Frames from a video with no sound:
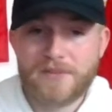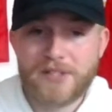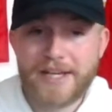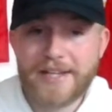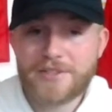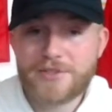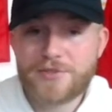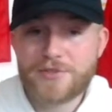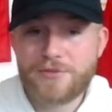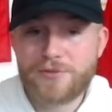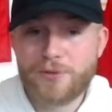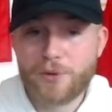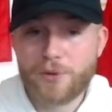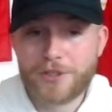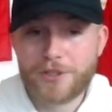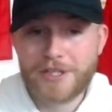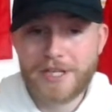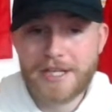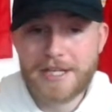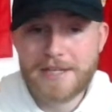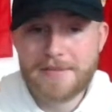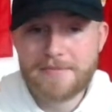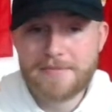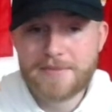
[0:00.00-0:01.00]
Last 4
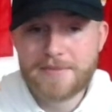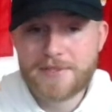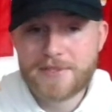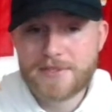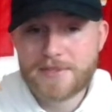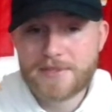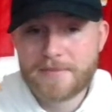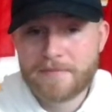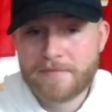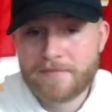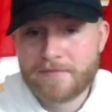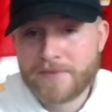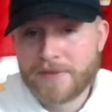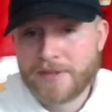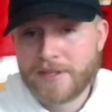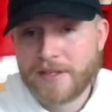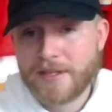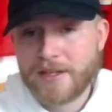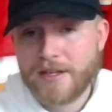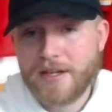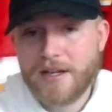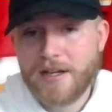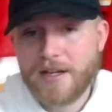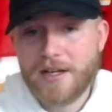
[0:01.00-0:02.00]
games,
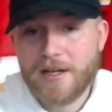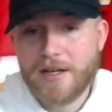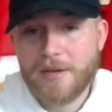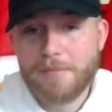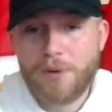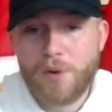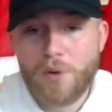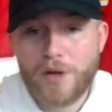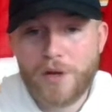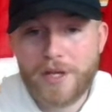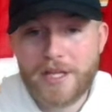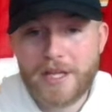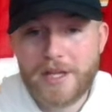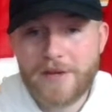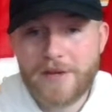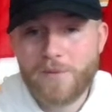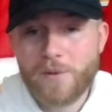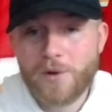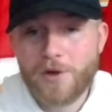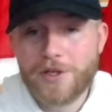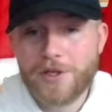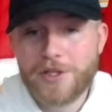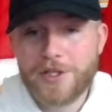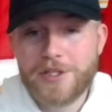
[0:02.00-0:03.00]

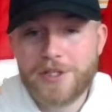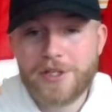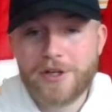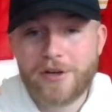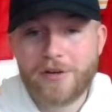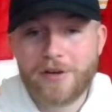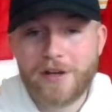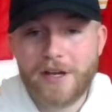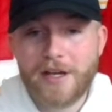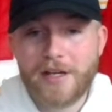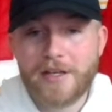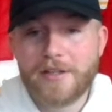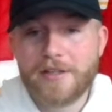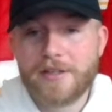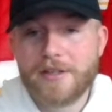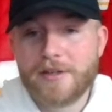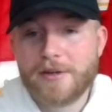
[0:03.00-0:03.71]
.81 ERA,